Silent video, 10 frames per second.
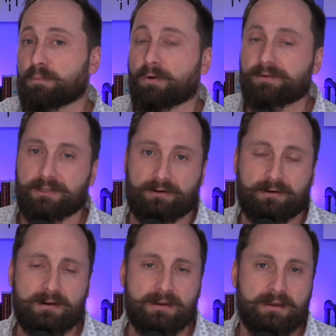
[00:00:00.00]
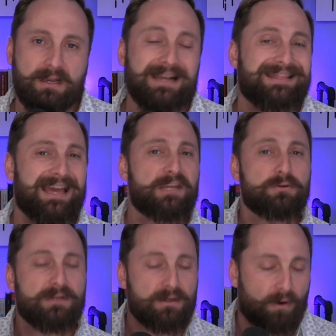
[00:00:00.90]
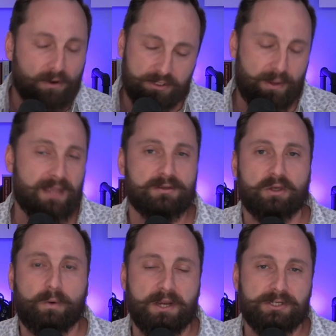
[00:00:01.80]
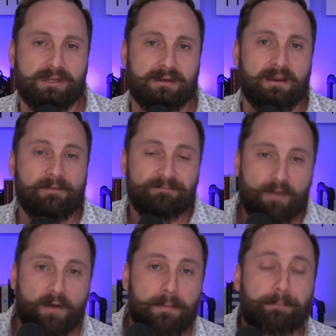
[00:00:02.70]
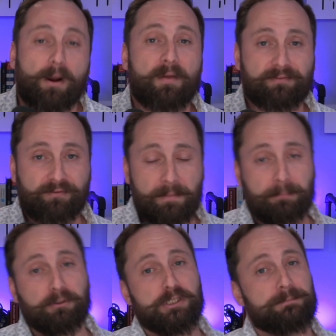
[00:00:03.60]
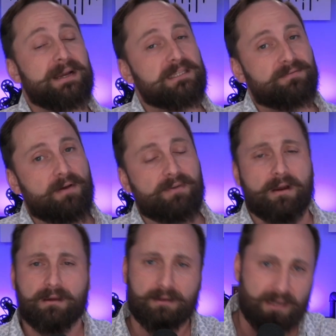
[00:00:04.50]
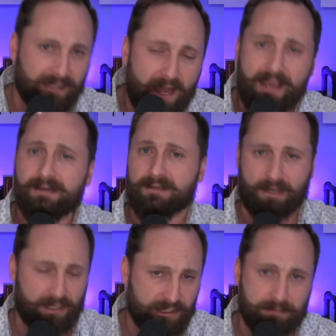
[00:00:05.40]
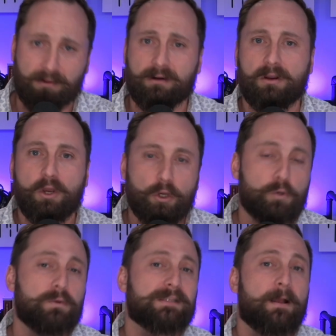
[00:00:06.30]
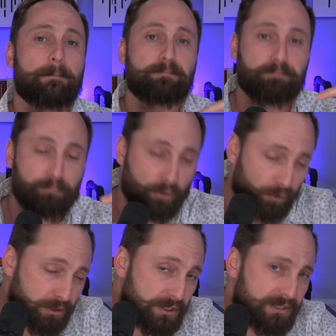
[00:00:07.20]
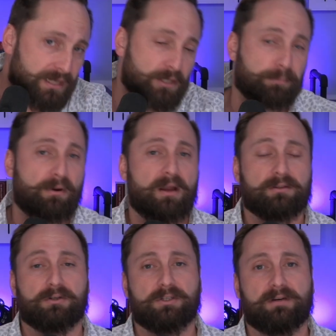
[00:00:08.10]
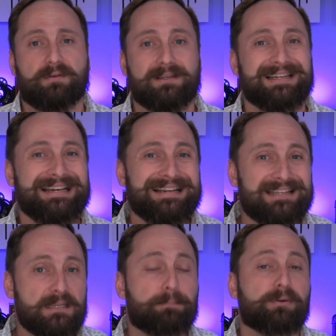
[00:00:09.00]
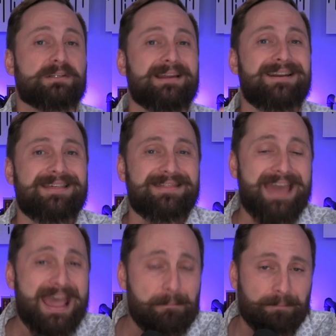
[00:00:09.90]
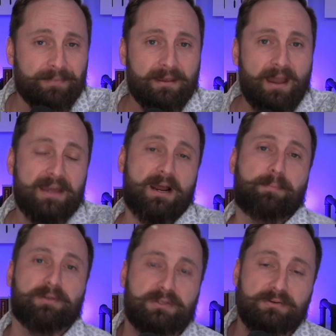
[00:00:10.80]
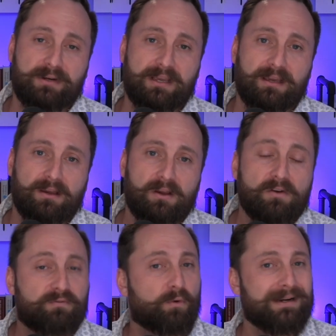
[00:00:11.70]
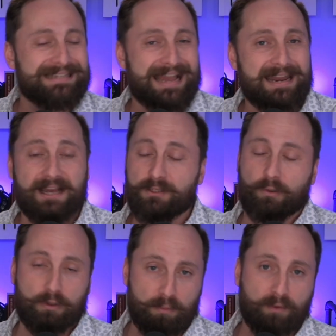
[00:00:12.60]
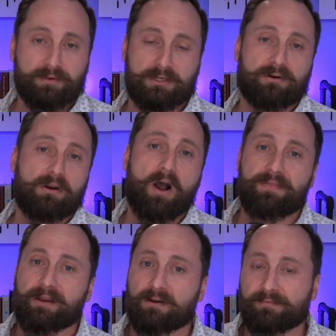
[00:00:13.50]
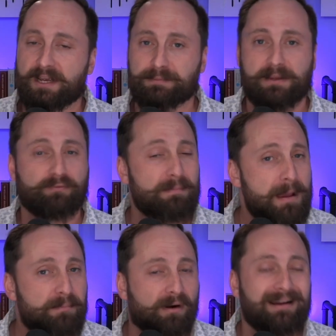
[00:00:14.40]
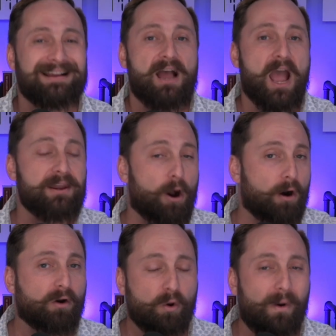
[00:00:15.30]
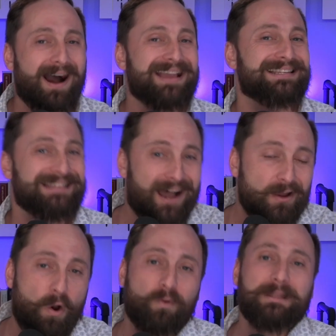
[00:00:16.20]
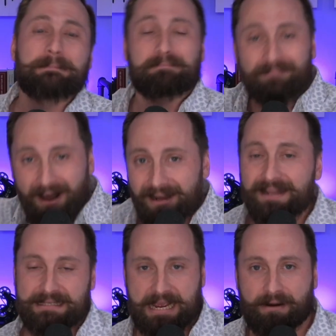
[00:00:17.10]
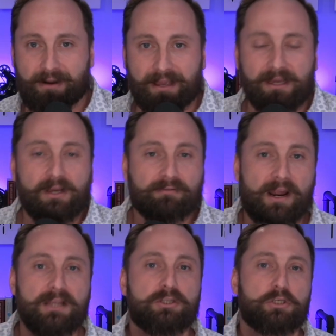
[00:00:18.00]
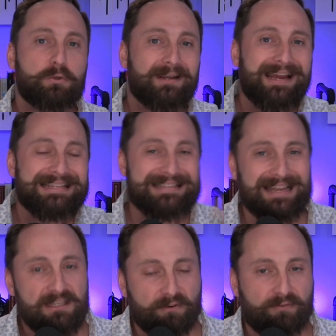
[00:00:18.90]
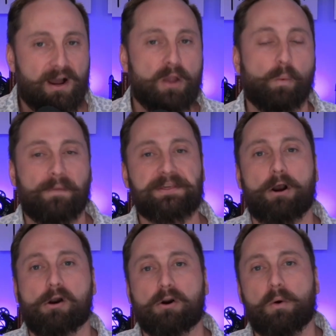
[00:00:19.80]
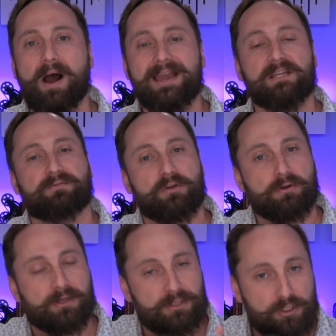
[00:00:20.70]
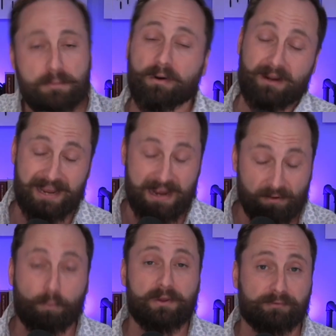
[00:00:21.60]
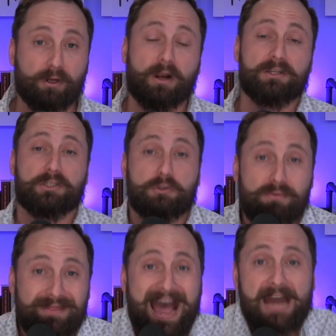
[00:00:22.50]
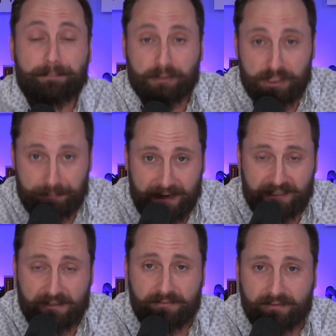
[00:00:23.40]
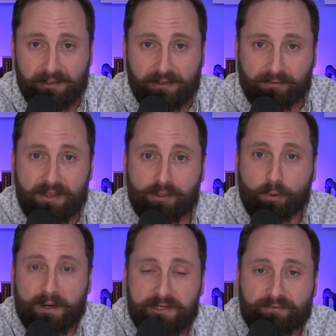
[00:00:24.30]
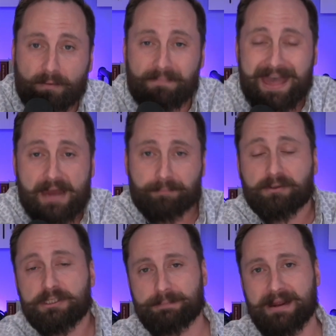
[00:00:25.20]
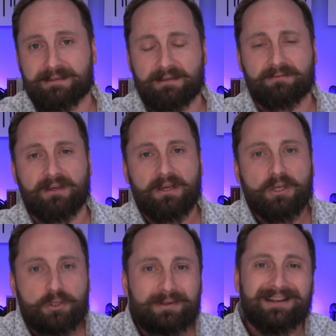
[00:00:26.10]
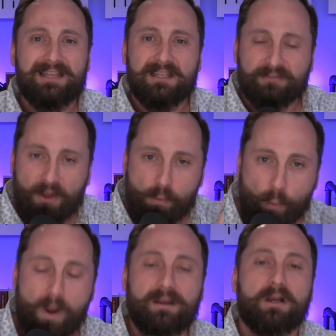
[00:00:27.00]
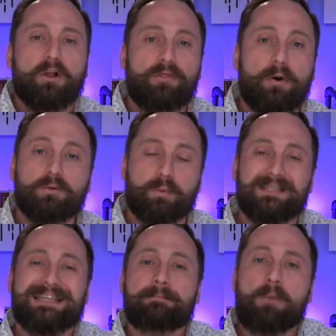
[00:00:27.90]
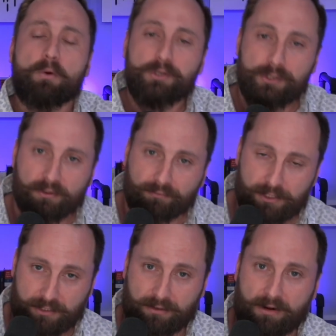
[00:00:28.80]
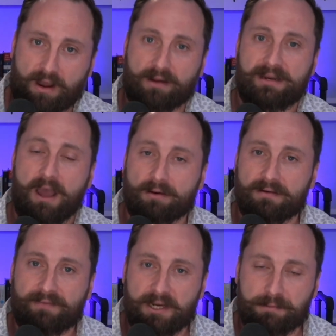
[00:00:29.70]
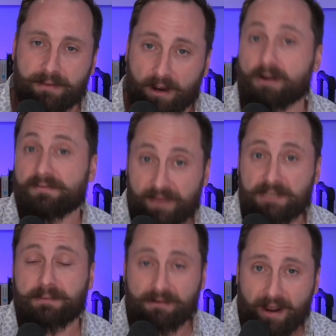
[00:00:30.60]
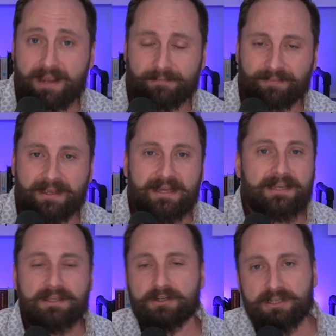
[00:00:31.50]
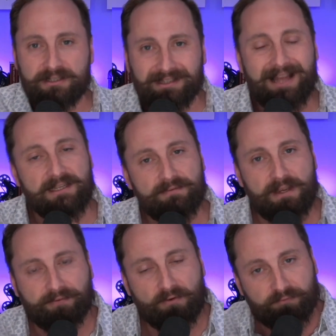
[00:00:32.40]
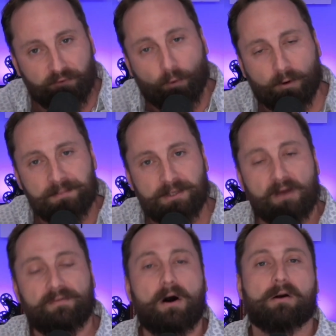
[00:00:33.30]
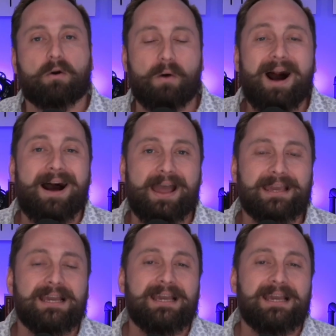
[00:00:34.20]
or more return? Then you need to also answer the question on the on the from the perspective of the client customer who is purchasing your product or service. Does it present them an opportunity for a 10x or more return on their investment. Remember, an ROI is not only monetary, right? So you can identify what the ROI is for your consumer in, with regards to that perspective, right? The question from that perspective. You can identify what those what's the emotional return on on investment on investment, right? There's there's lots of different forms of ROI